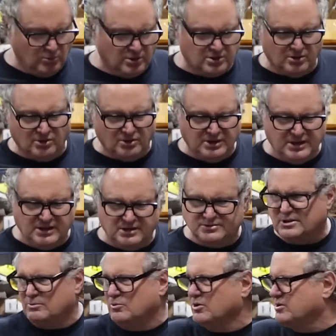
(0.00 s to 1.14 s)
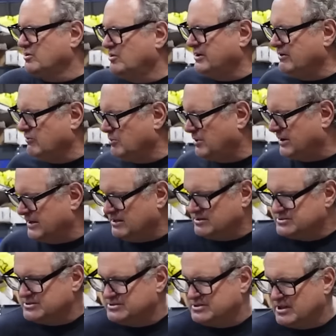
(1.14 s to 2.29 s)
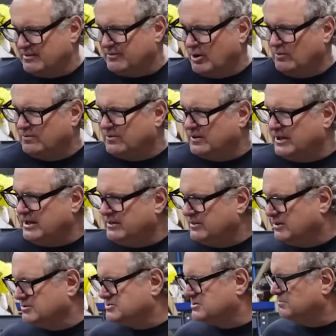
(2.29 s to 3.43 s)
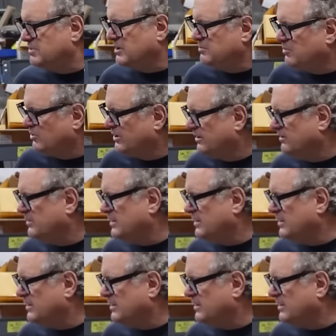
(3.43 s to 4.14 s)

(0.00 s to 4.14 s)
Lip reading: working on it as I'm working on everybody else's stuff. Hopefully there's some people here